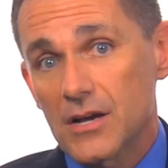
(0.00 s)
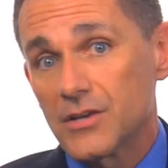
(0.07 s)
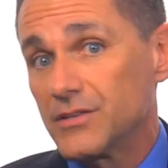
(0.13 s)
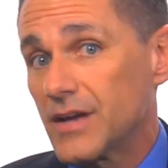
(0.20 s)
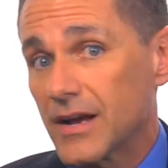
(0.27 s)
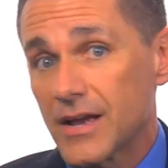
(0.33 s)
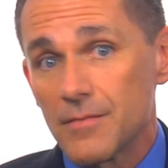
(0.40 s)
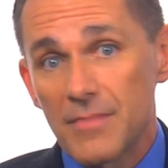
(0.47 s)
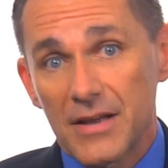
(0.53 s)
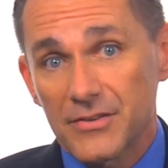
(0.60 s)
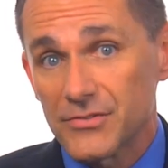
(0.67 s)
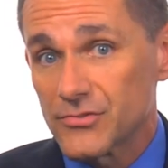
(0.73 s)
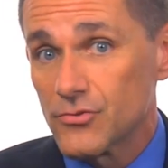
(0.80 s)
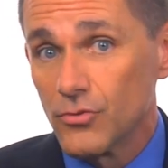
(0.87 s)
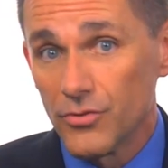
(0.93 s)
could not come back
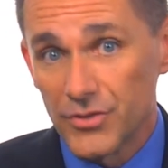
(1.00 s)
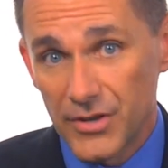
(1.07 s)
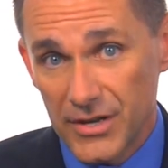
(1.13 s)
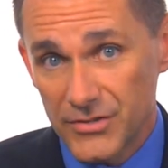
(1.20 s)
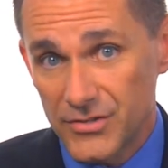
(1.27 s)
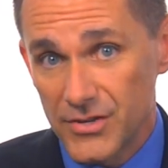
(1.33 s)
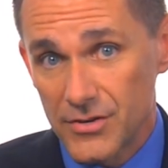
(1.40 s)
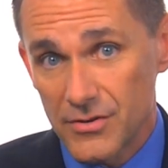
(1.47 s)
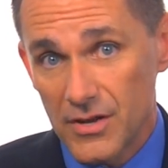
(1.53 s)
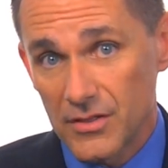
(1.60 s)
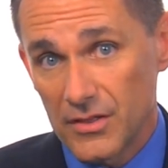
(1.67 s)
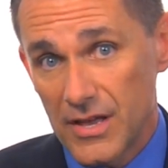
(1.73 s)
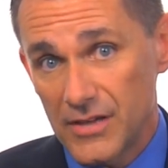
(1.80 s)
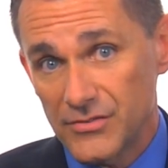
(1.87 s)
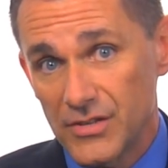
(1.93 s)
to school the next year
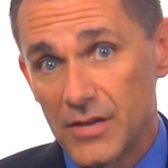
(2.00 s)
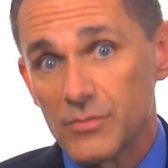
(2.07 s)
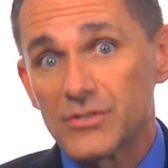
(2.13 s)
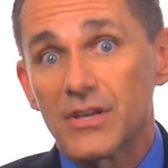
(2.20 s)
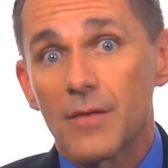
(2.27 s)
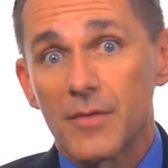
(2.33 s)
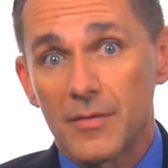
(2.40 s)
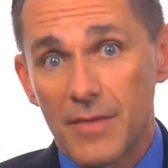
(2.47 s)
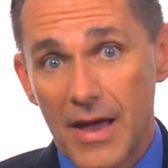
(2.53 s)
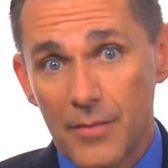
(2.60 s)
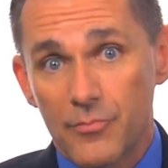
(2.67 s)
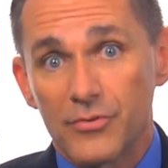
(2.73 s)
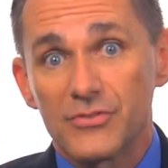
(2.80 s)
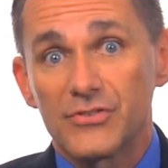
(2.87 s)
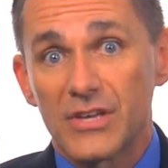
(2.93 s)
unless he was coming
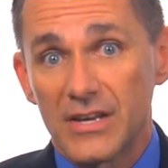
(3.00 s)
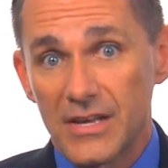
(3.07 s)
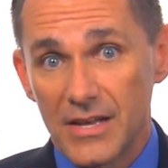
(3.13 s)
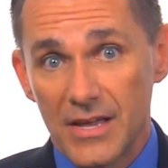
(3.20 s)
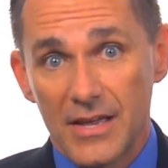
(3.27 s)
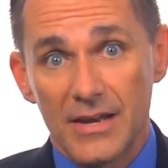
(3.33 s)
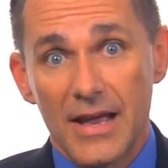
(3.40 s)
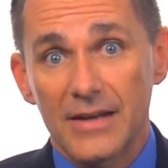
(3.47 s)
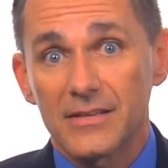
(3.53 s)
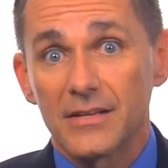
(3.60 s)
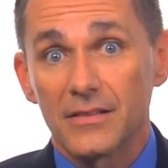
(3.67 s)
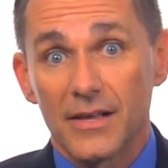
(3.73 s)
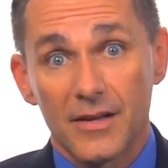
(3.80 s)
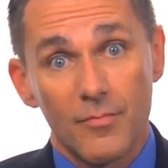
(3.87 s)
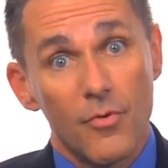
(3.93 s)
back presenting and
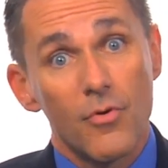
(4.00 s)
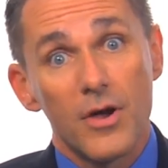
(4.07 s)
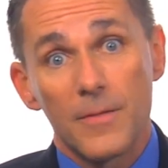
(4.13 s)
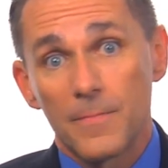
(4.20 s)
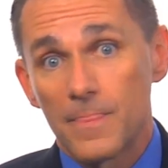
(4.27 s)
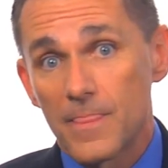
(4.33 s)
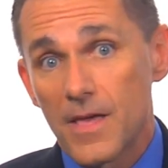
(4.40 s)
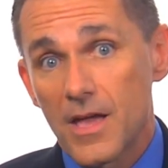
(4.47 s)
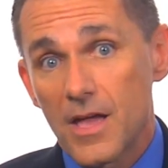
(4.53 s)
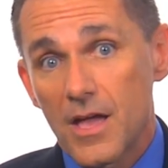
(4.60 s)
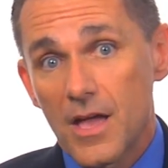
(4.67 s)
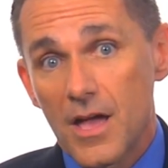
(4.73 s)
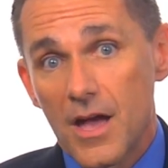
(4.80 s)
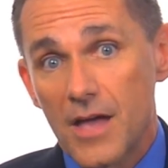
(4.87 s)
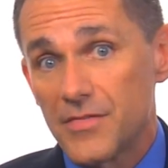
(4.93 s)
acting like a boy.
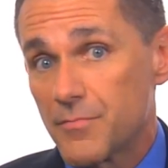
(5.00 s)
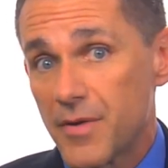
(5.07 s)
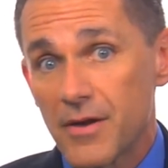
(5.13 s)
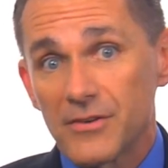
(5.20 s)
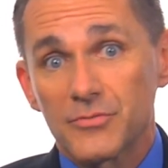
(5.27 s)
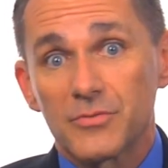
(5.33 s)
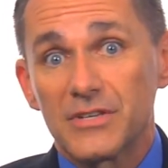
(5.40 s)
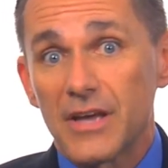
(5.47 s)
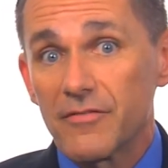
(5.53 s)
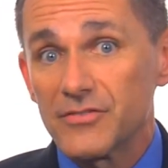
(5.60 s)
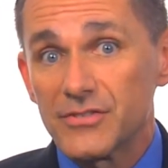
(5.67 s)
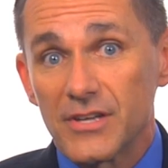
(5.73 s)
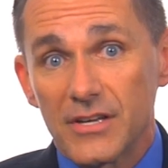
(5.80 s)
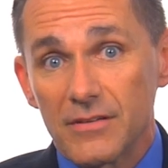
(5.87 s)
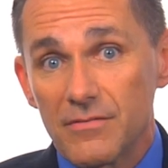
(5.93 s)
Parents were
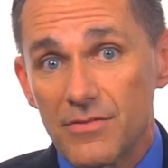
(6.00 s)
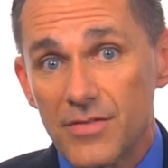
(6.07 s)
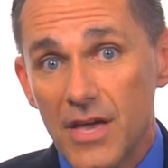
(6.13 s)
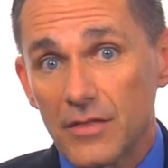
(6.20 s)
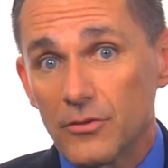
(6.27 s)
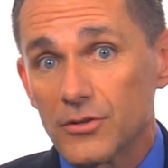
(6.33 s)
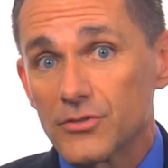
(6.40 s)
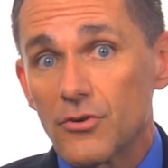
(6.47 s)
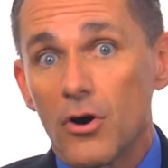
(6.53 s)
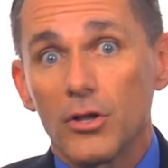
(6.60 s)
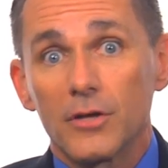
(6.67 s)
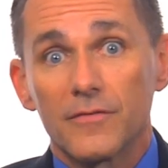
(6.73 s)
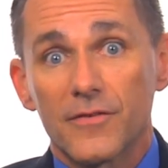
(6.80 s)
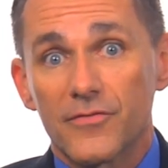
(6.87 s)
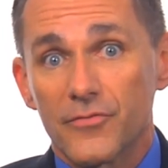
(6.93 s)
devastated. They looked
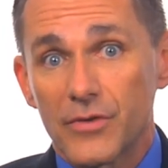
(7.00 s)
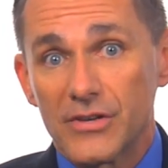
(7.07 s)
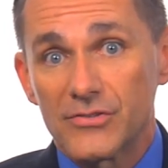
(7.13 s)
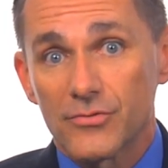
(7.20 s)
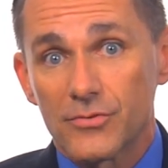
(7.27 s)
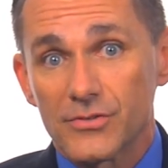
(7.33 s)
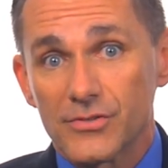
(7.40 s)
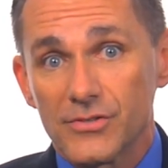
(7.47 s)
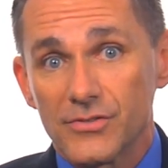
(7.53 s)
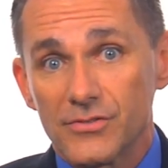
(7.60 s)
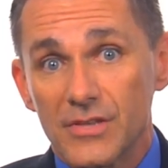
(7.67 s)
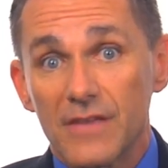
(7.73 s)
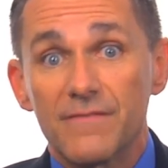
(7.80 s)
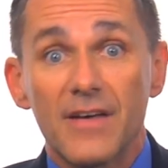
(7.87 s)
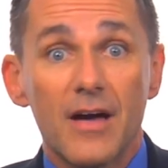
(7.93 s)
all over for resources.
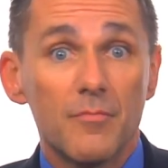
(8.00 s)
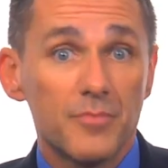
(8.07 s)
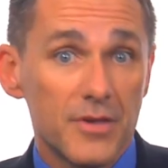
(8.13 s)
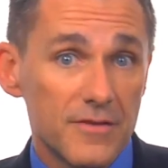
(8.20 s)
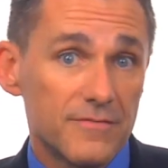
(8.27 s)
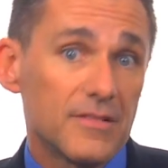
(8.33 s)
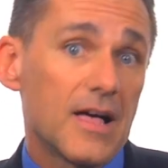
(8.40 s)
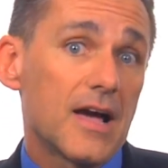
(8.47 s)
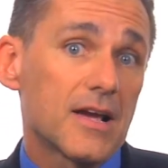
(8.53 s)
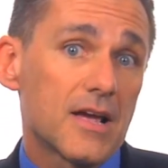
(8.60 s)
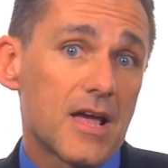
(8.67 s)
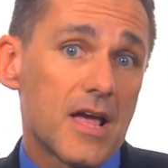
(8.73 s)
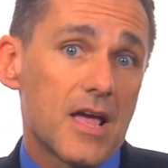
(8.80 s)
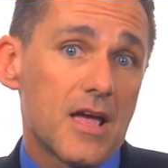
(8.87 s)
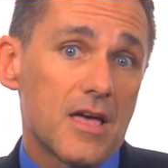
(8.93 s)
They found
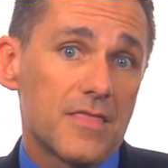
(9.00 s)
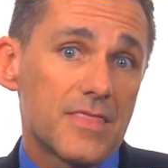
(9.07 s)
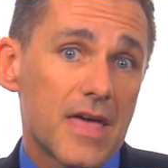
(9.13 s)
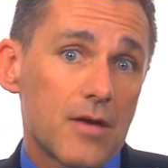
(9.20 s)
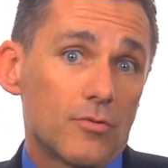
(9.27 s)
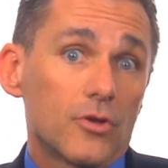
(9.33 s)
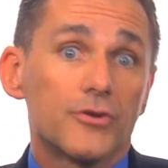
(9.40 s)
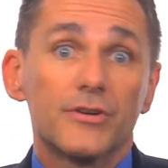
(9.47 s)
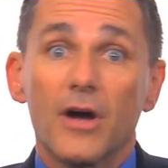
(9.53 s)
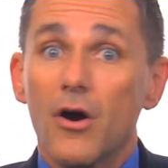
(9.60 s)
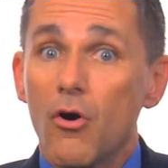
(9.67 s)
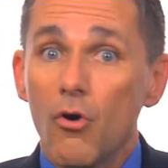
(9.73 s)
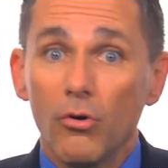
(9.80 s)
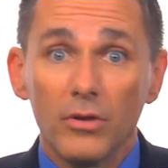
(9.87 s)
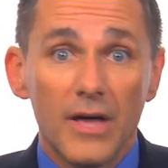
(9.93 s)
PFLAG. They learned a
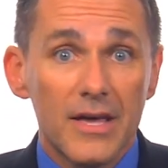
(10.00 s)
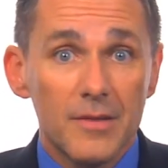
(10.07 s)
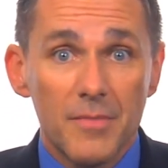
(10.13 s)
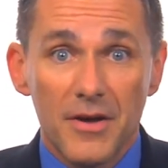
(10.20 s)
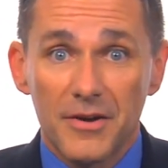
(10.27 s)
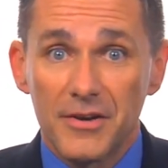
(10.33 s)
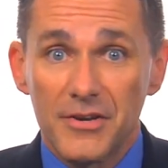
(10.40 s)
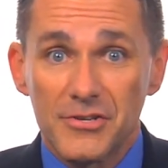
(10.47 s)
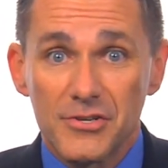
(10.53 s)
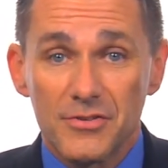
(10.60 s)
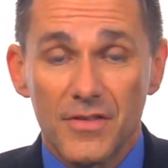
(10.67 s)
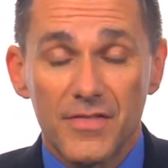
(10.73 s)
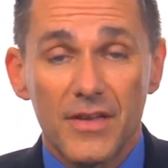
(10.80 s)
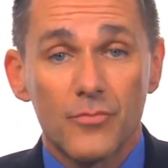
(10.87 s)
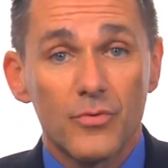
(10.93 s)
whole lot about an issue
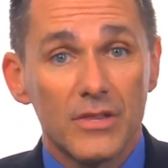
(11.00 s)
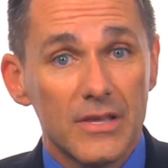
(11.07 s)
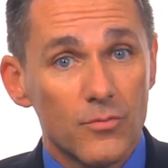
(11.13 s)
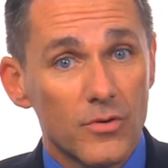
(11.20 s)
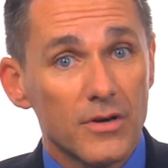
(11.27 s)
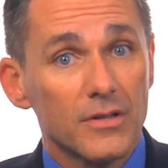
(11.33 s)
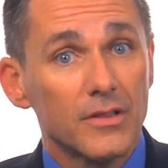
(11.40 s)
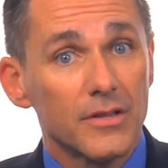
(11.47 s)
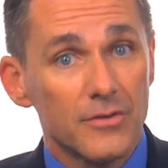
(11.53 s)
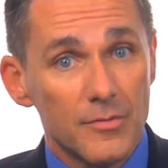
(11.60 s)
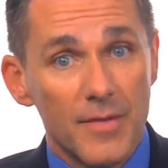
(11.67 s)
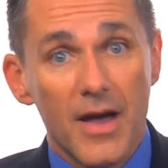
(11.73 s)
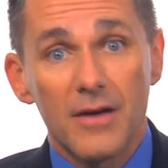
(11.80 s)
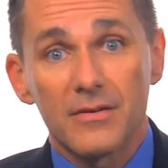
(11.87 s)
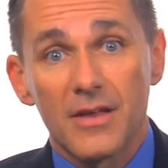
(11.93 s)
that they really weren't clear
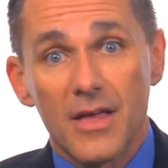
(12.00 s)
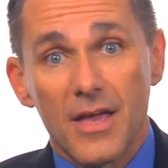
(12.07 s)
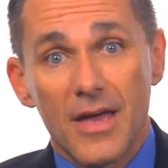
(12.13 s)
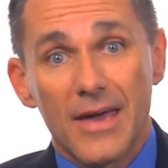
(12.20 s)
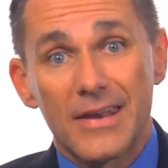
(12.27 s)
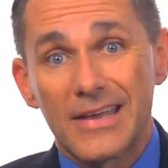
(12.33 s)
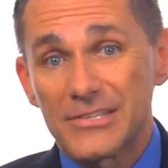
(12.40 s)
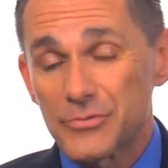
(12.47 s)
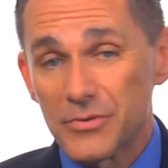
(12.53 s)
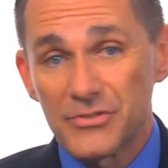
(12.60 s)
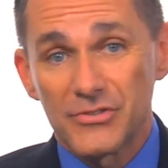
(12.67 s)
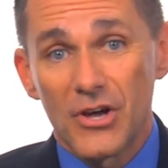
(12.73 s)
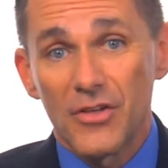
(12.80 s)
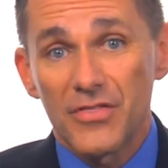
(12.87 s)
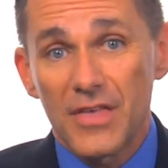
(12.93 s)
about. And as a
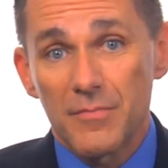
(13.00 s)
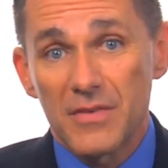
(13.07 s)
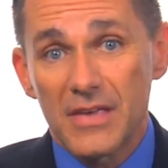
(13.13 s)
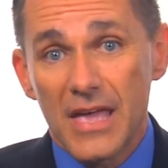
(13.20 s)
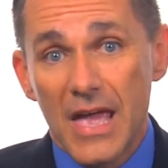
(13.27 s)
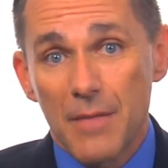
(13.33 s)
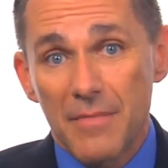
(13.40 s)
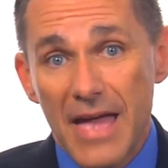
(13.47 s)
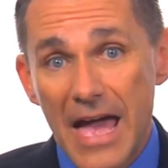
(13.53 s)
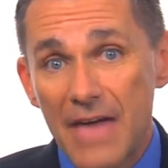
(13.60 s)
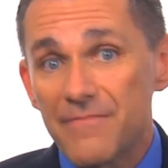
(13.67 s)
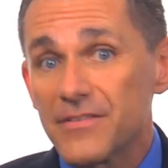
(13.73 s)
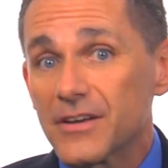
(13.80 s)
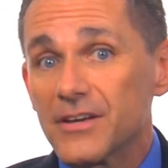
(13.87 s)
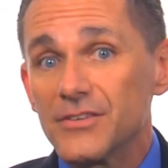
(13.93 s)
result, they became
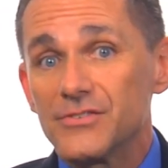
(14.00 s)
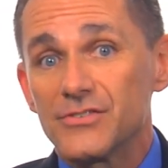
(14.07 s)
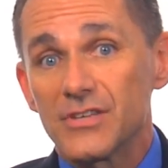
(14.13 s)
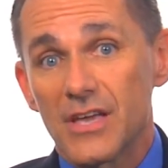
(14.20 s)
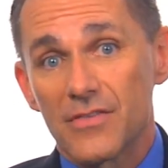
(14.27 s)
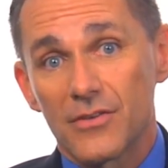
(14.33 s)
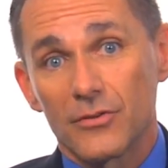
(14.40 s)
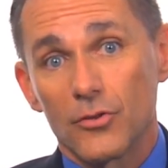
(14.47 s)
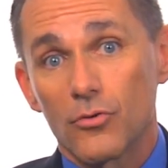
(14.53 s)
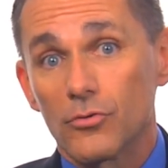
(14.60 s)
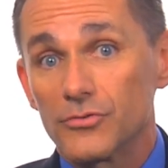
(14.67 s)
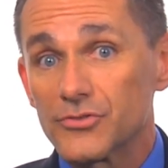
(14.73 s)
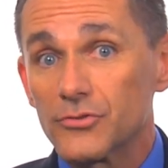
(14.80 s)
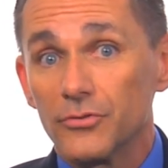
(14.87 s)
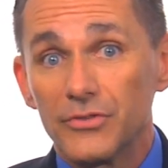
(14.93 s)
advocates in their
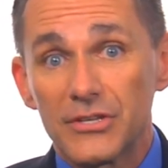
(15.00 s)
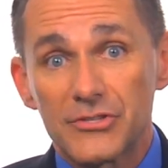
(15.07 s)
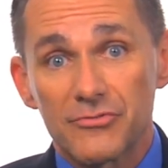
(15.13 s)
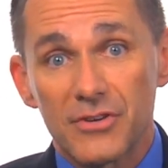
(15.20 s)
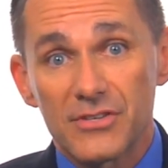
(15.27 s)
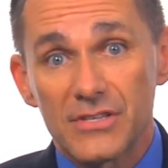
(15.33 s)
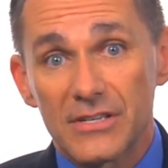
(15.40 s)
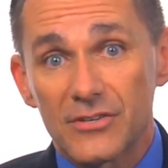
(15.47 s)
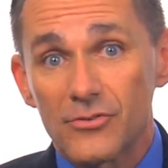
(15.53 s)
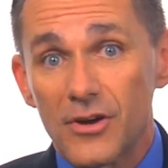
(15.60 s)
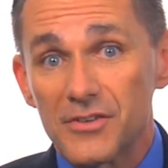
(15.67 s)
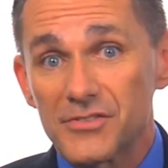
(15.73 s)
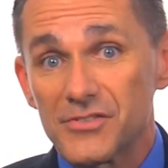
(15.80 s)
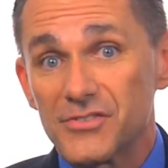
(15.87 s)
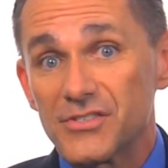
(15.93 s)
local school districts and
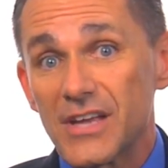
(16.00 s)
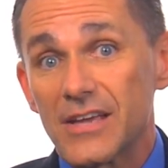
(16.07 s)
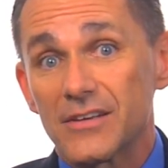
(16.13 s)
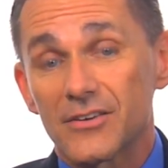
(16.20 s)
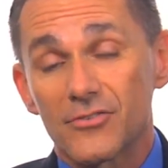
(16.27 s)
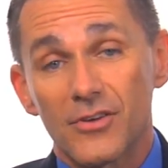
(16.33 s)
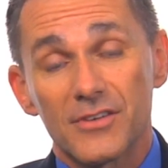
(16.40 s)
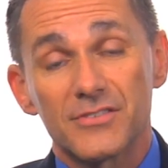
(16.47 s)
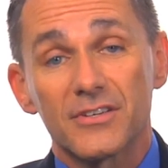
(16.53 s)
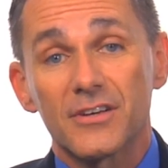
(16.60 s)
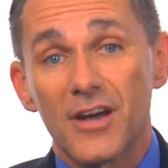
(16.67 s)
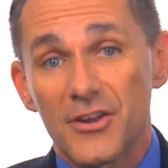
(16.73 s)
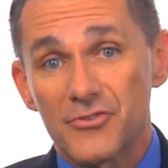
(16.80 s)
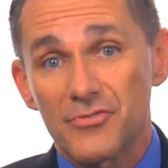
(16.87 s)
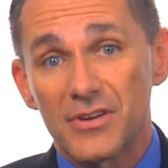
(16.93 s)
across the state and across the
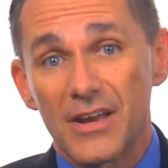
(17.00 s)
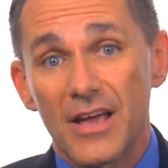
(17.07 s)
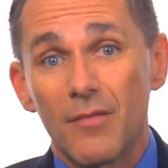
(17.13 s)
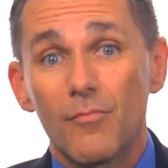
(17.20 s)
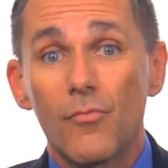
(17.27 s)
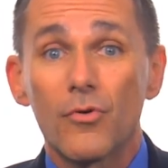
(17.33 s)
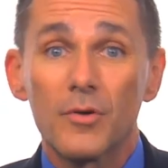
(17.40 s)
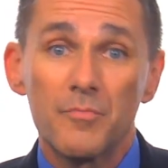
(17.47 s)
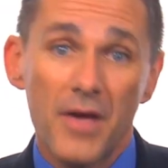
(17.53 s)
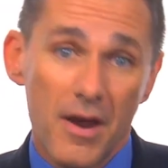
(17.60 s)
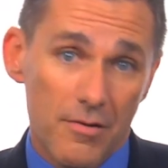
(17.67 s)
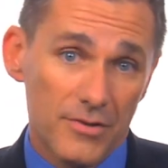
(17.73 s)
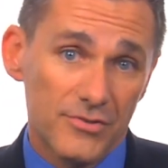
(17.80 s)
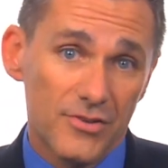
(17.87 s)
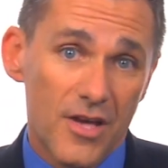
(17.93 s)
country to help more
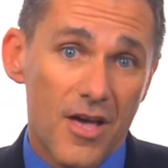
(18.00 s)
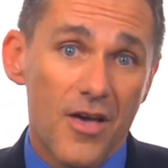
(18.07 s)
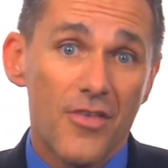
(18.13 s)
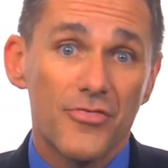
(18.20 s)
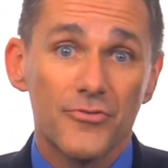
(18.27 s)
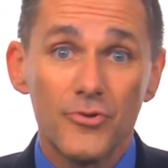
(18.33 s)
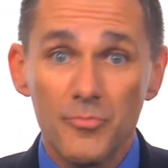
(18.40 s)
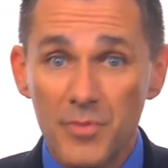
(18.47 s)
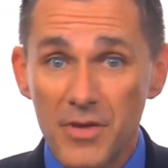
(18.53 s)
parents through